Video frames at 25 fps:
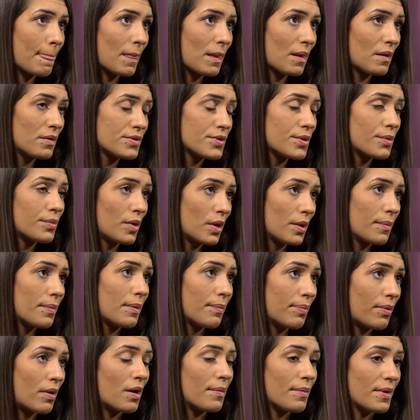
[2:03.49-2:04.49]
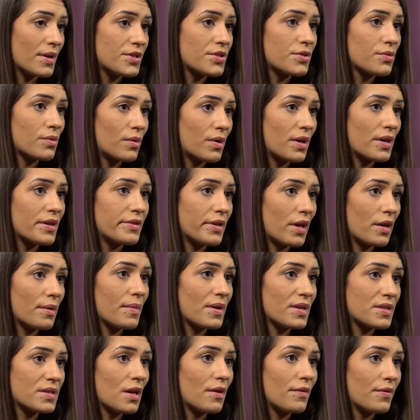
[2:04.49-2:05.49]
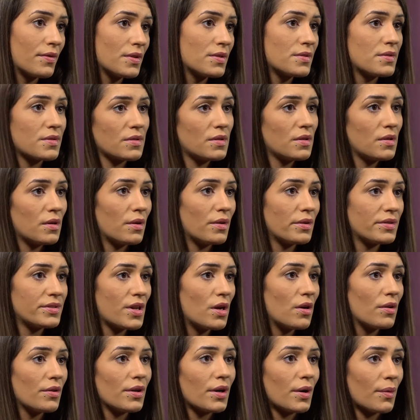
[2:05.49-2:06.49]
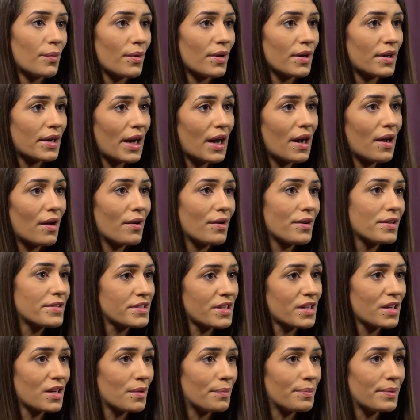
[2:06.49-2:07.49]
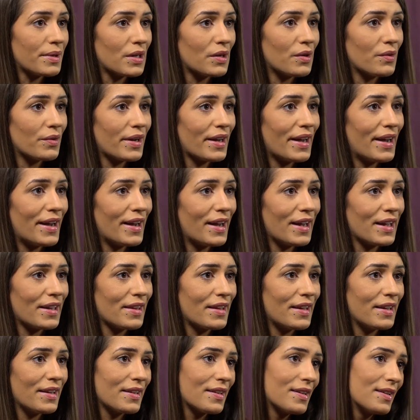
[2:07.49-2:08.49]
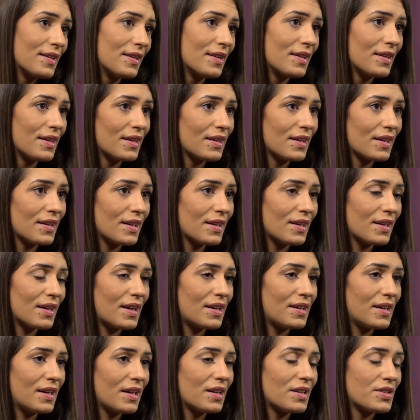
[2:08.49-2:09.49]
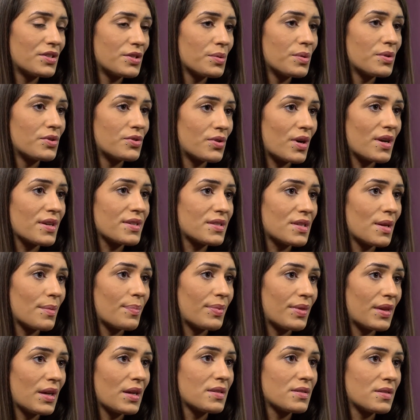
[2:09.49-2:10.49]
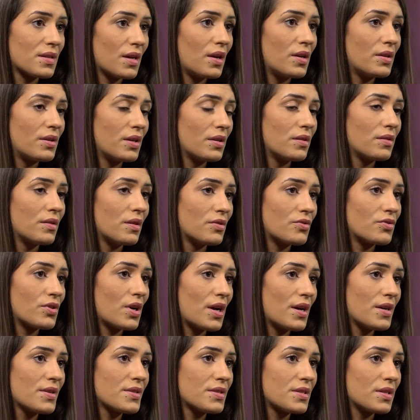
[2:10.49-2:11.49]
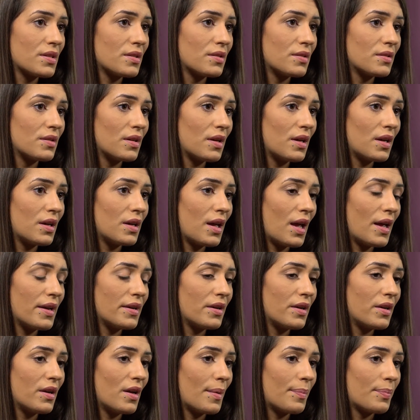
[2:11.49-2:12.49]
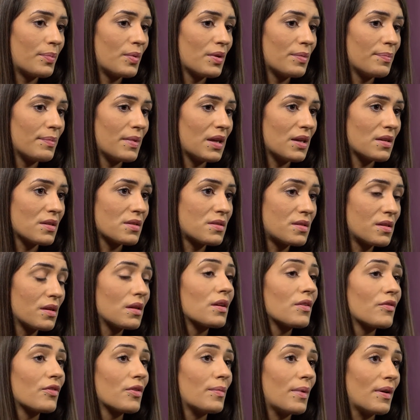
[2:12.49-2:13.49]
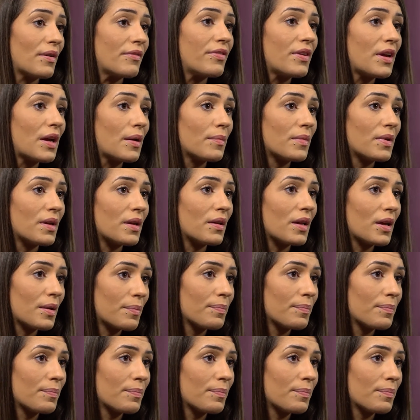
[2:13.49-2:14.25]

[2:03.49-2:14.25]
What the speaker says: really big part of my story, telling myself it's all going to work out. It's going to be okay. I needed to address some things that I didn't address, and it ended up with me stealing from my family.